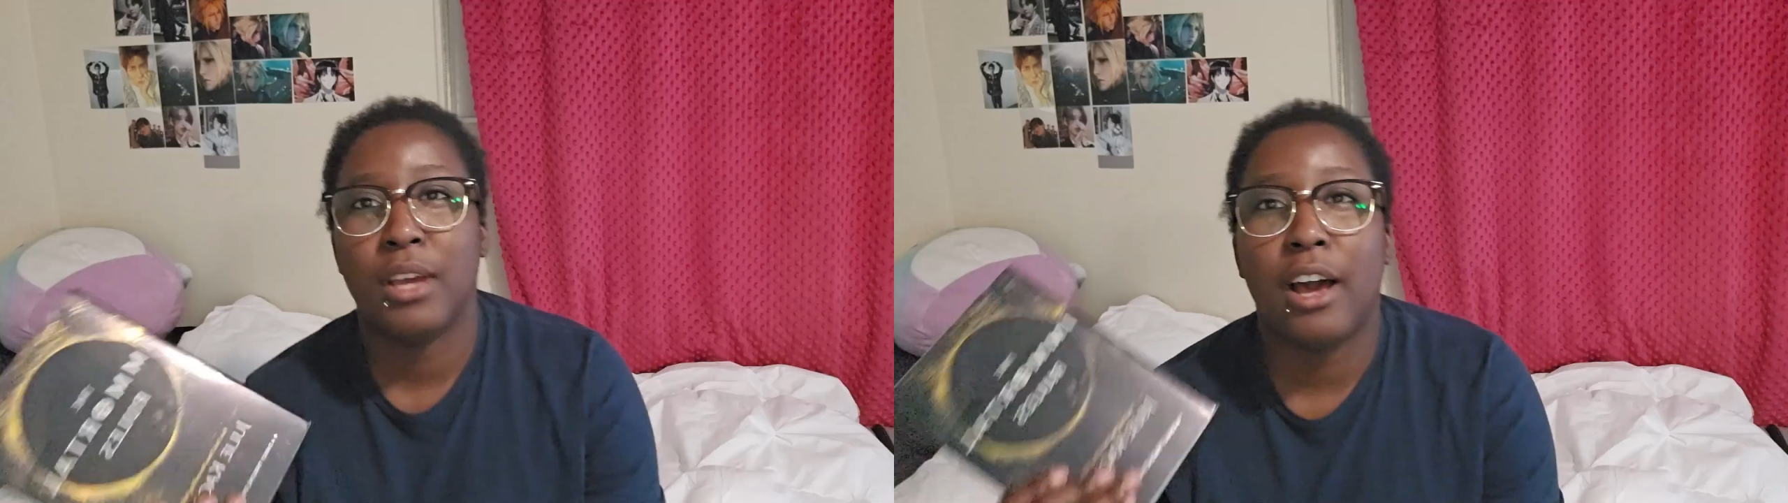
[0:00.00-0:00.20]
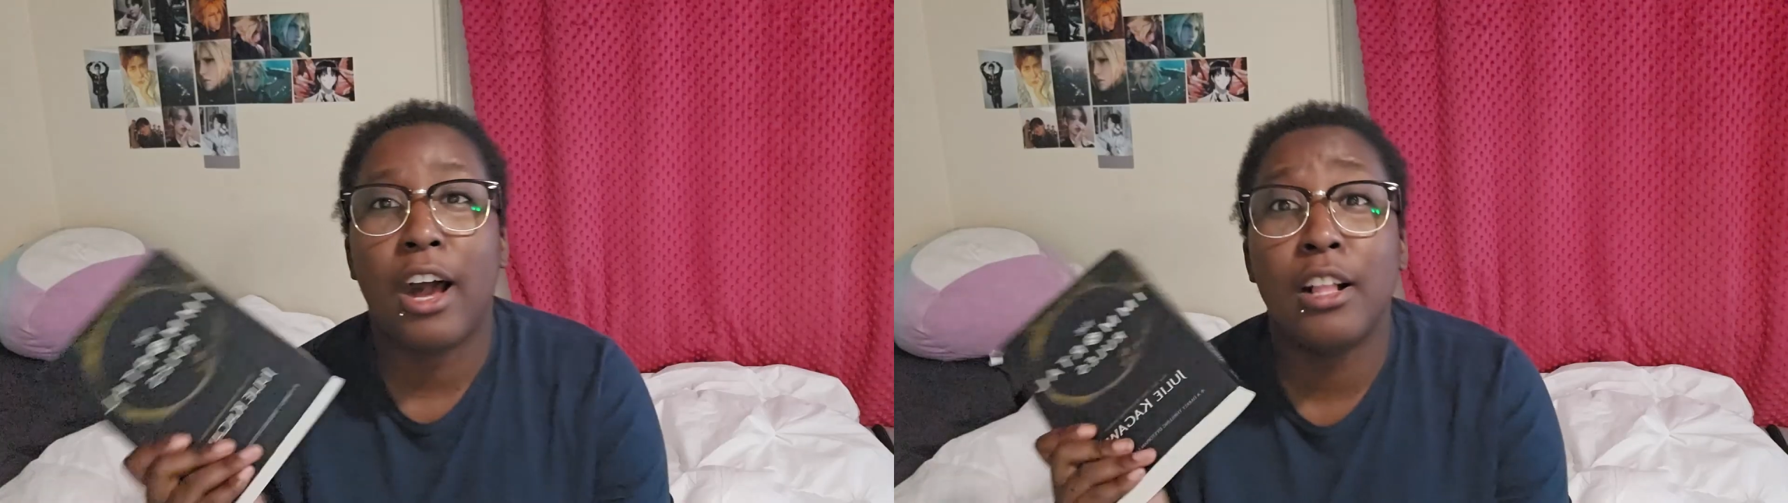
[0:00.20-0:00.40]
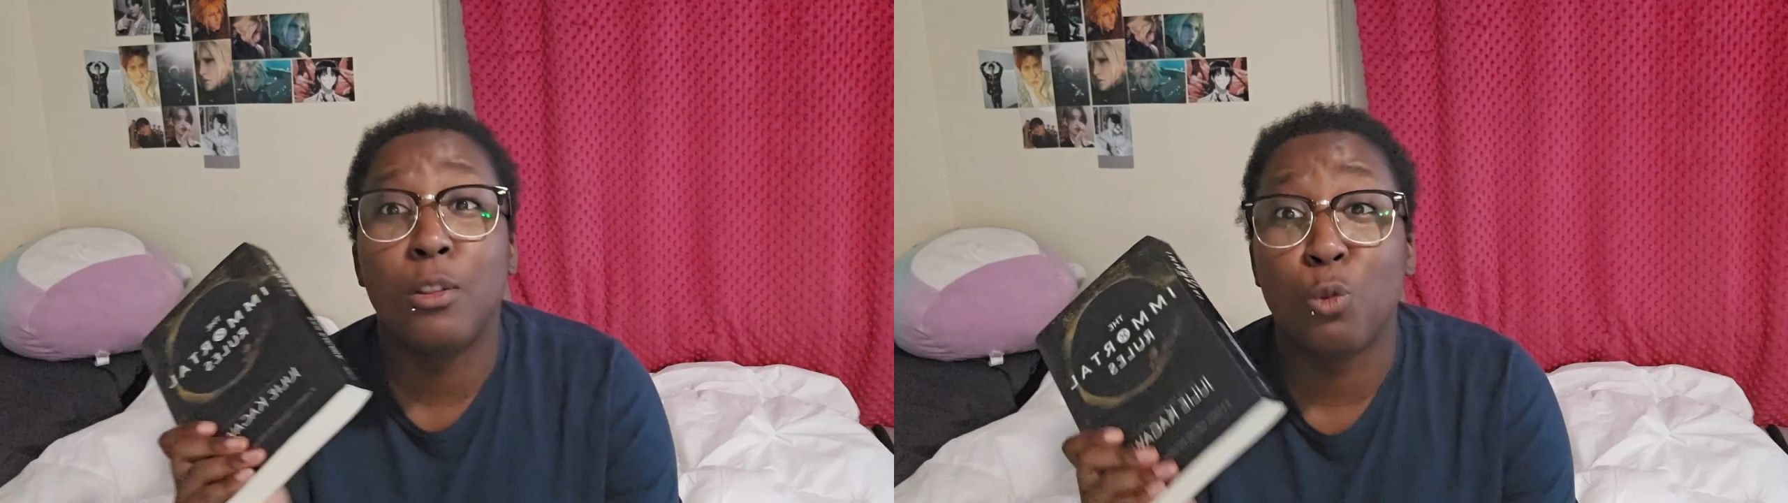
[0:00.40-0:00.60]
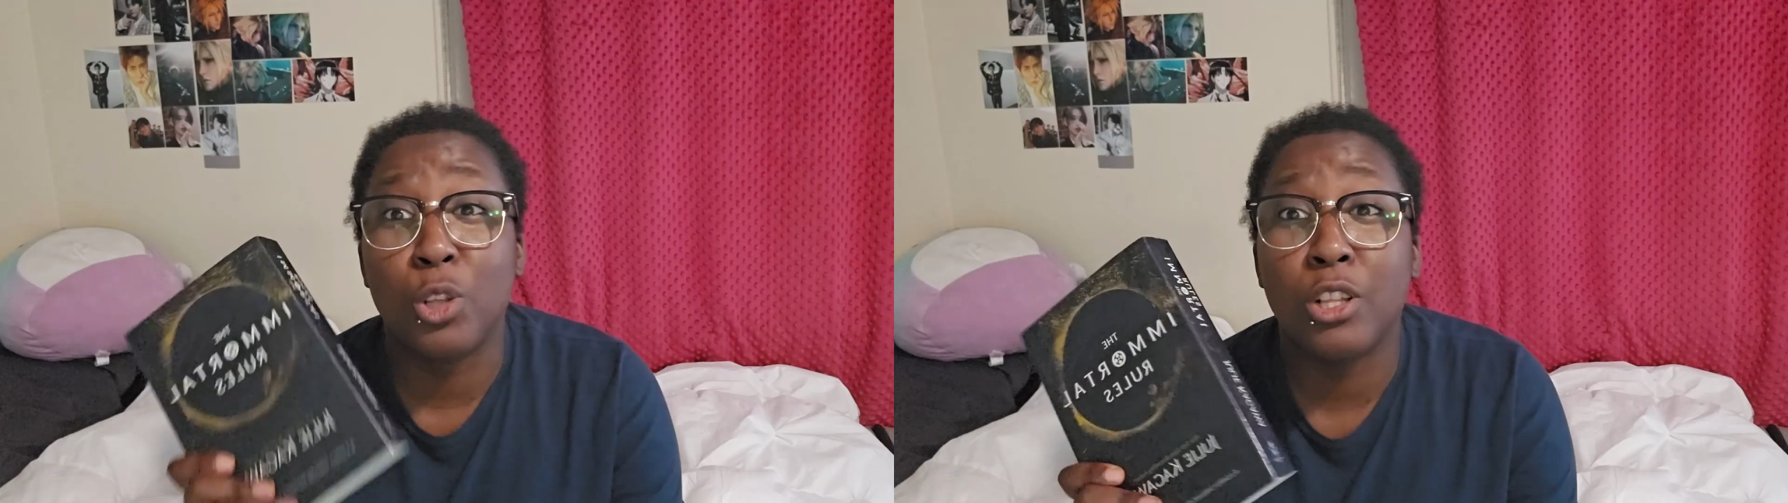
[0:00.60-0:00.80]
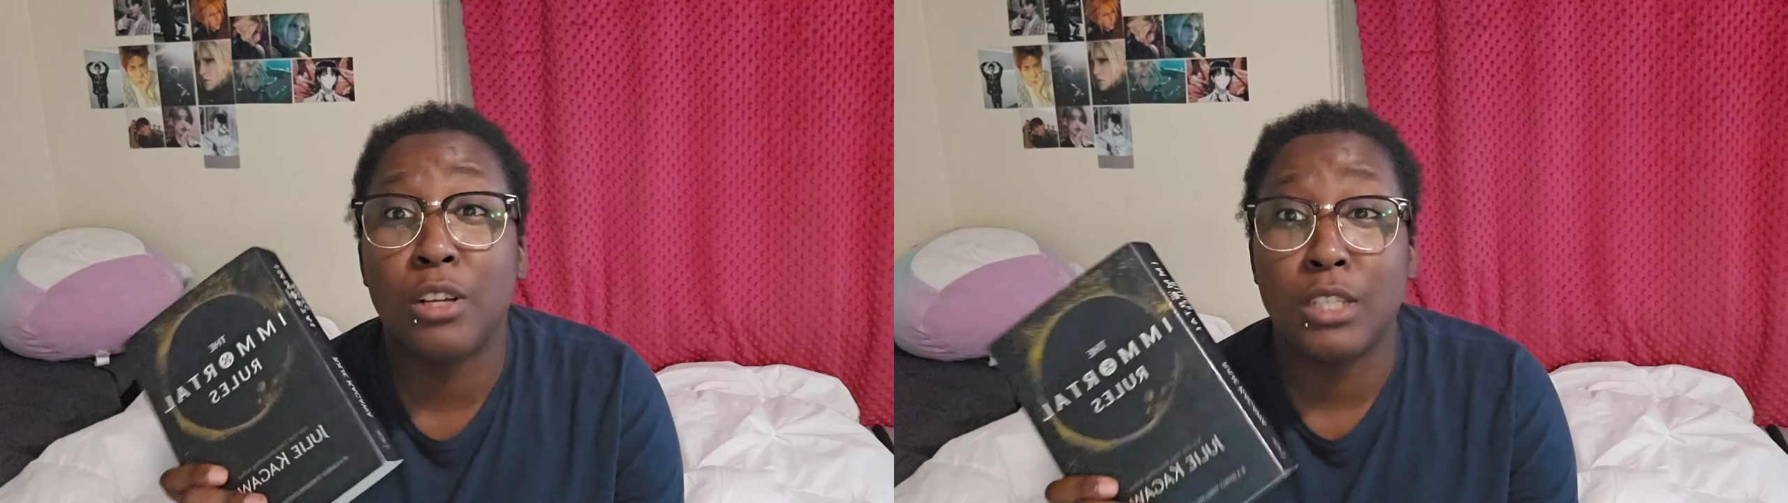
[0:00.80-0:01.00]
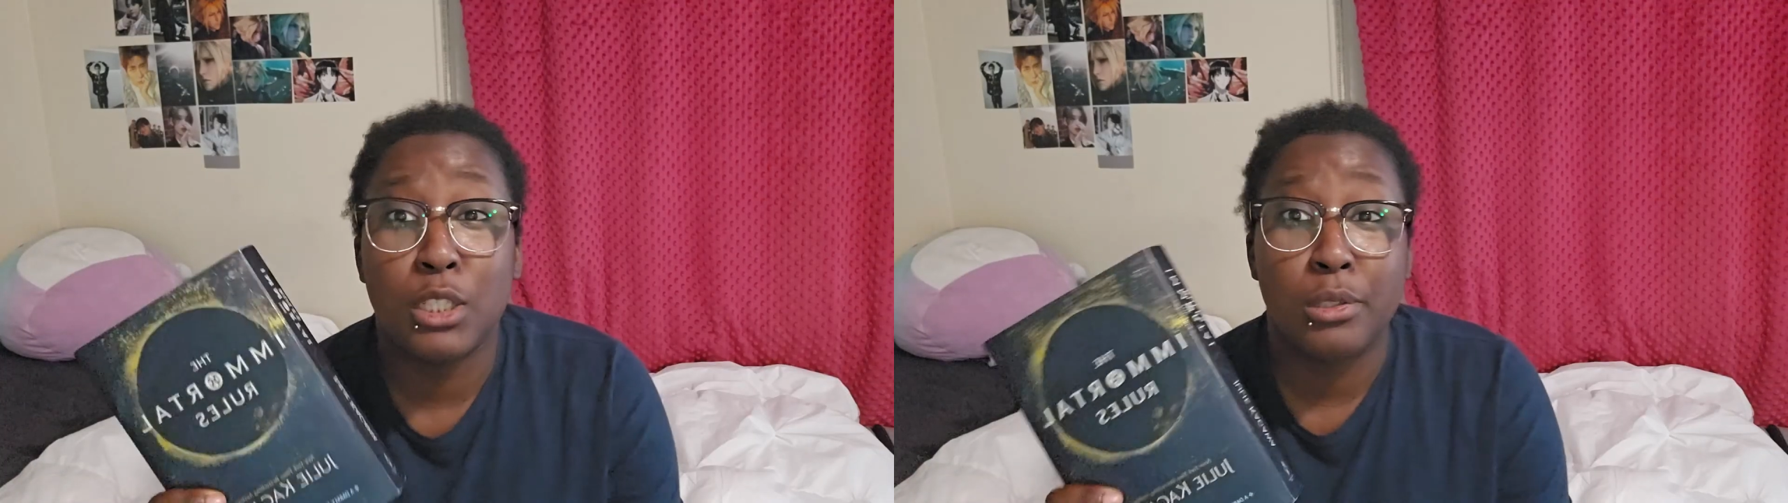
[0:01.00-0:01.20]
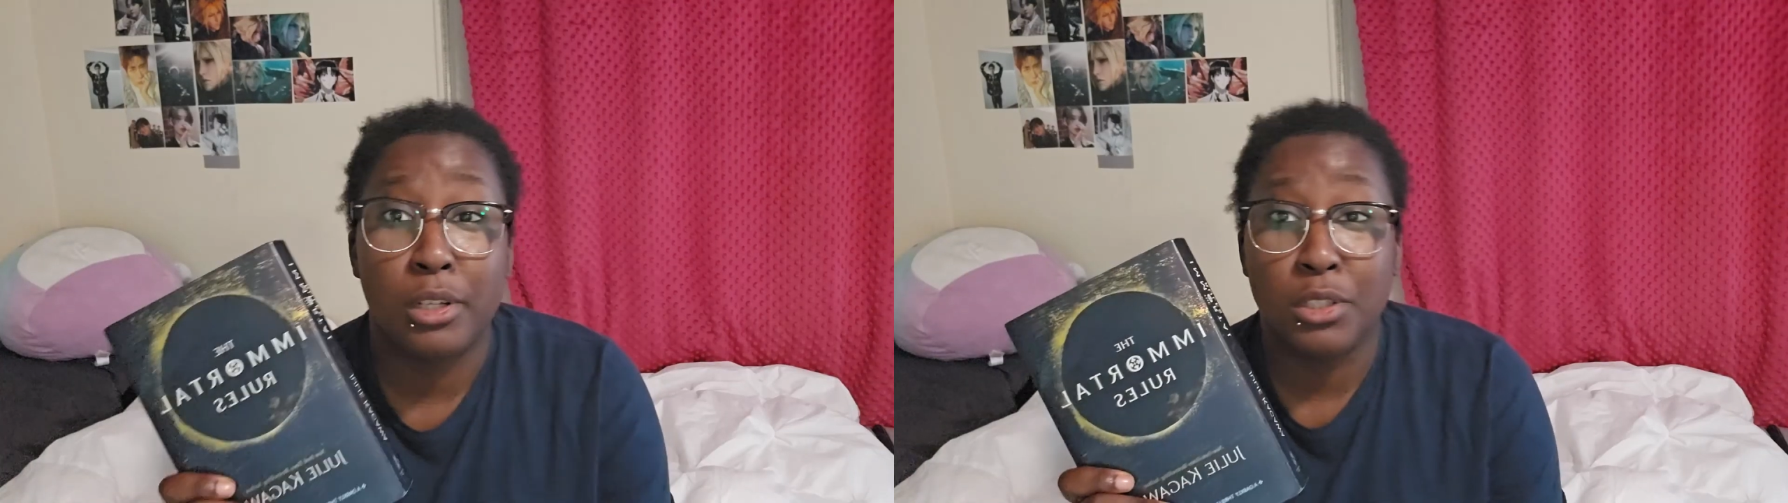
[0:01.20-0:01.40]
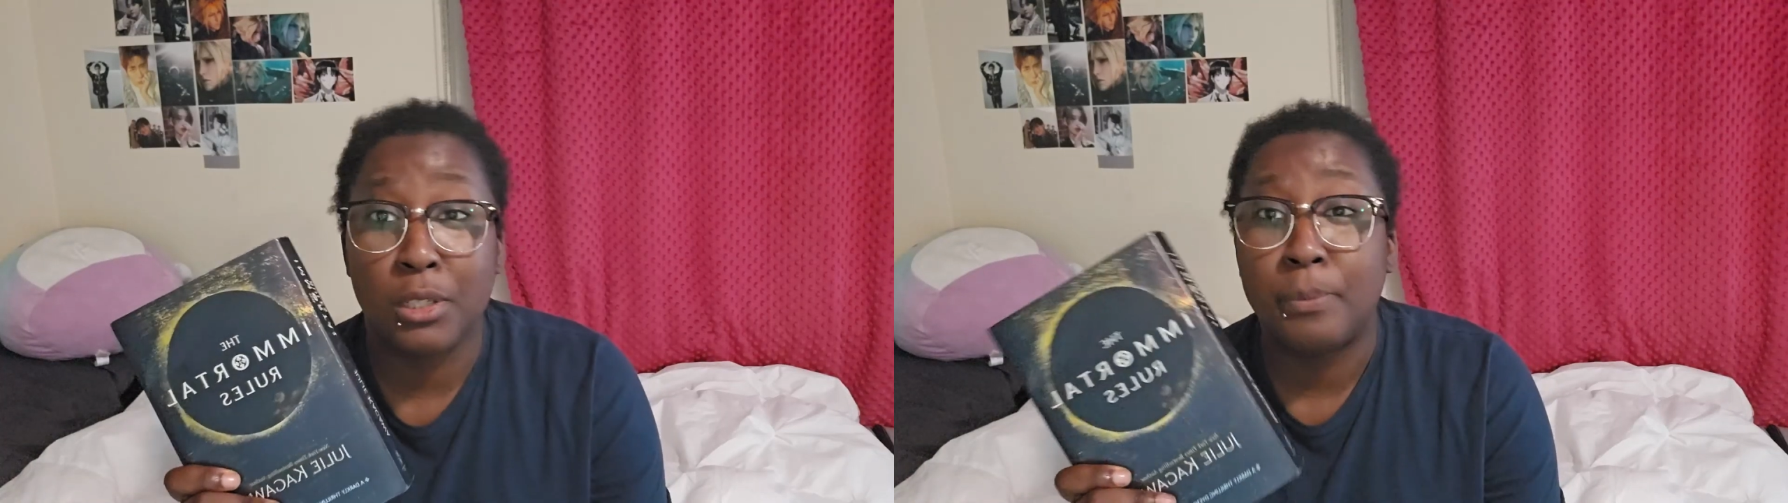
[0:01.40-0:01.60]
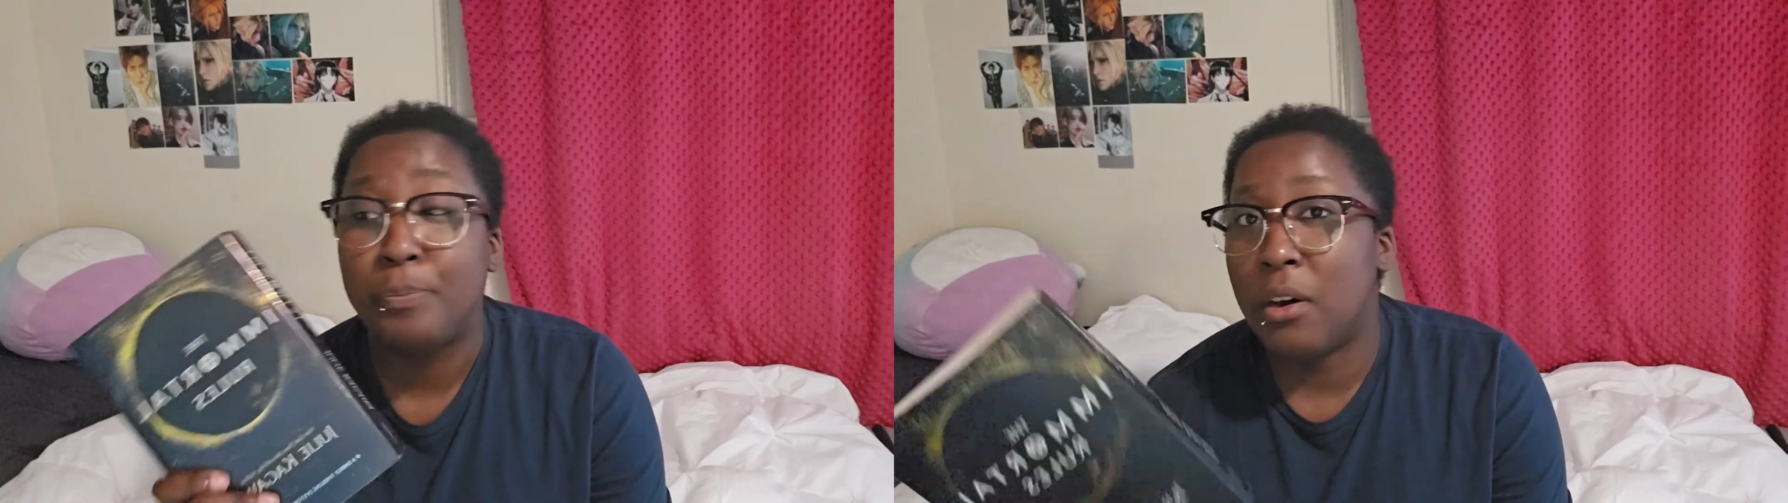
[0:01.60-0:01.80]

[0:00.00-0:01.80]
But yeah, I really love this trilogy.